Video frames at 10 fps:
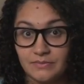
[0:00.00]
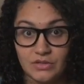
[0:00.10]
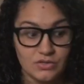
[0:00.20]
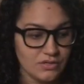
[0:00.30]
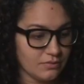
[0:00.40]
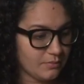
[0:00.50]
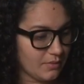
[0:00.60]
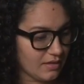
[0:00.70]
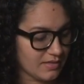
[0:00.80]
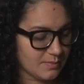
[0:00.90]
you do
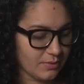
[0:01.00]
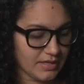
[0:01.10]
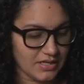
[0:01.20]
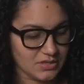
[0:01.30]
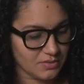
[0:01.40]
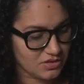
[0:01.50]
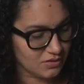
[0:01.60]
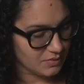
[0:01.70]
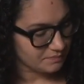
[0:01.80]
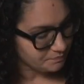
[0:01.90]
with Exploring Nature with
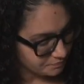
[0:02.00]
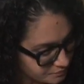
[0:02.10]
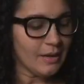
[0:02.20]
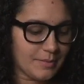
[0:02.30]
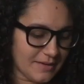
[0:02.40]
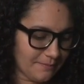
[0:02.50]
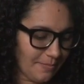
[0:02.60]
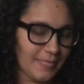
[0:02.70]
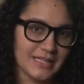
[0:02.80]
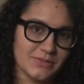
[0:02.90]
Children. But
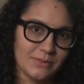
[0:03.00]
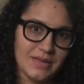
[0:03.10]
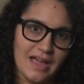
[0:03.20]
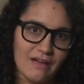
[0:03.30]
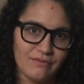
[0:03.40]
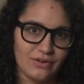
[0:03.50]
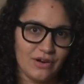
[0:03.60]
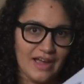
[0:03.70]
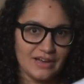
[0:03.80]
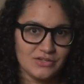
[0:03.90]
that's what we have for
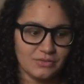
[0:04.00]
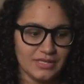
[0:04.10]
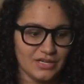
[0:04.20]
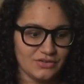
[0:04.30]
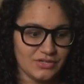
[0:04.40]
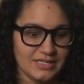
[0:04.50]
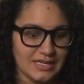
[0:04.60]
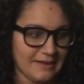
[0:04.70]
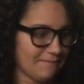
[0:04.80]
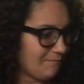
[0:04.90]
our actual nature
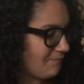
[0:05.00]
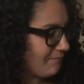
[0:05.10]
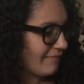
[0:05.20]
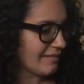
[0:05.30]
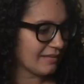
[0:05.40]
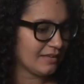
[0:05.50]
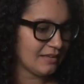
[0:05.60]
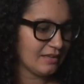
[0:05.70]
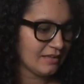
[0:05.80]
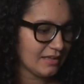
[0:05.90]
study.
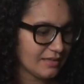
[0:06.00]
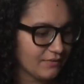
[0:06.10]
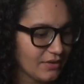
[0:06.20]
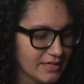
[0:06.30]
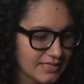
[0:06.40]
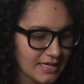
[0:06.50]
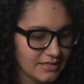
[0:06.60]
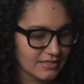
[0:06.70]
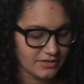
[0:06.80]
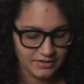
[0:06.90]
I'm very
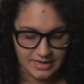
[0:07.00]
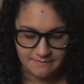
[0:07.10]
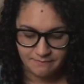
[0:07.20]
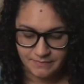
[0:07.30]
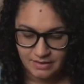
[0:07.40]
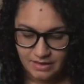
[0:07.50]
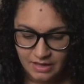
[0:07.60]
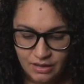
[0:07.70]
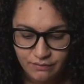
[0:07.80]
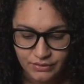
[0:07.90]
excited to start that.
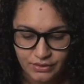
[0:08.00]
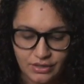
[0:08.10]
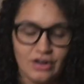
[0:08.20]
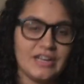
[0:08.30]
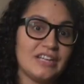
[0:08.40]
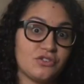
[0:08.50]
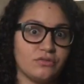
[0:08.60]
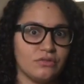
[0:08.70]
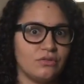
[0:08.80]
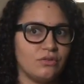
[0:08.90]
For our
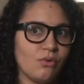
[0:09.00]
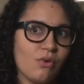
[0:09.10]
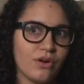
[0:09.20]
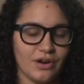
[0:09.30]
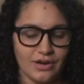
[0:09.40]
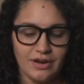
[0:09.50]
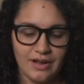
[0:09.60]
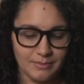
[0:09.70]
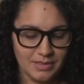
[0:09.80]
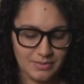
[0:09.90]
nature lore,
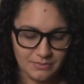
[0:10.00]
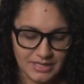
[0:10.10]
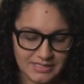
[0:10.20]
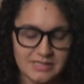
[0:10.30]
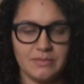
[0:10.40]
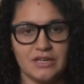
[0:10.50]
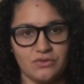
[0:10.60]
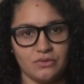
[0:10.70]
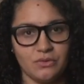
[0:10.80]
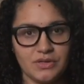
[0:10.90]
I'm going to be reading some
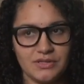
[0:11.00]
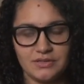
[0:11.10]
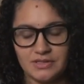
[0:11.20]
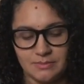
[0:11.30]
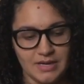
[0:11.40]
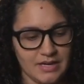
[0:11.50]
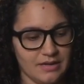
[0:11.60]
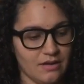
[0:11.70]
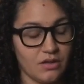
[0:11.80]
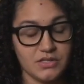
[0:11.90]
nature lore
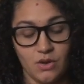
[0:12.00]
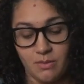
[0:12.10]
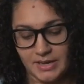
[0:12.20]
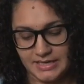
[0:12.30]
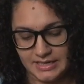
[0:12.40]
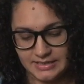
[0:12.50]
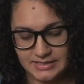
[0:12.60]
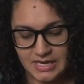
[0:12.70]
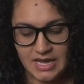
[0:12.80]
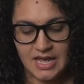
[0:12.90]
to all my kids.